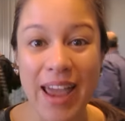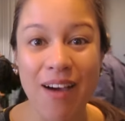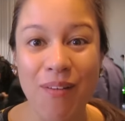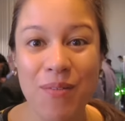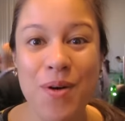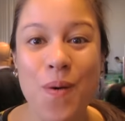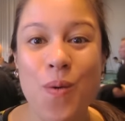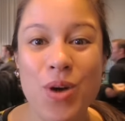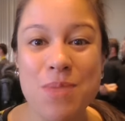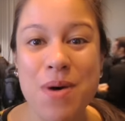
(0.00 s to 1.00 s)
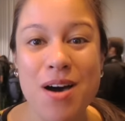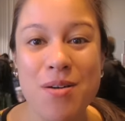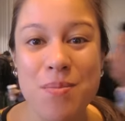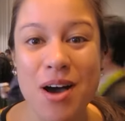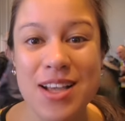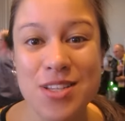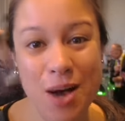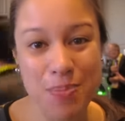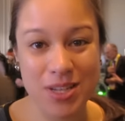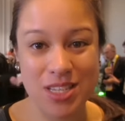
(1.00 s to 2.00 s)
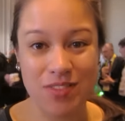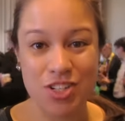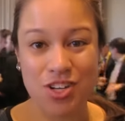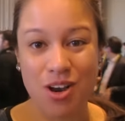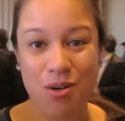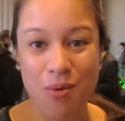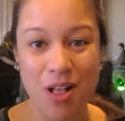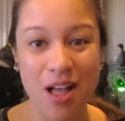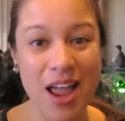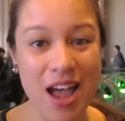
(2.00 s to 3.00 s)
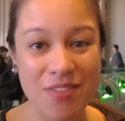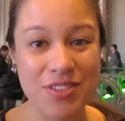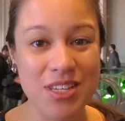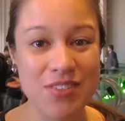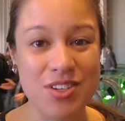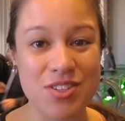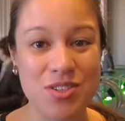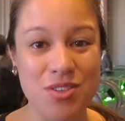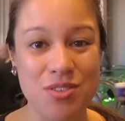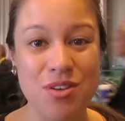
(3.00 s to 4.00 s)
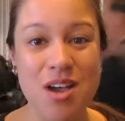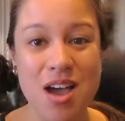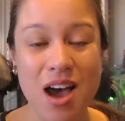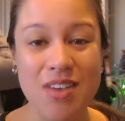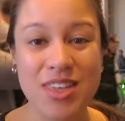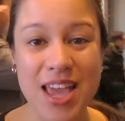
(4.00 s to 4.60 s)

Now, what about my top picks of the show? Well, I have to give it to uh, the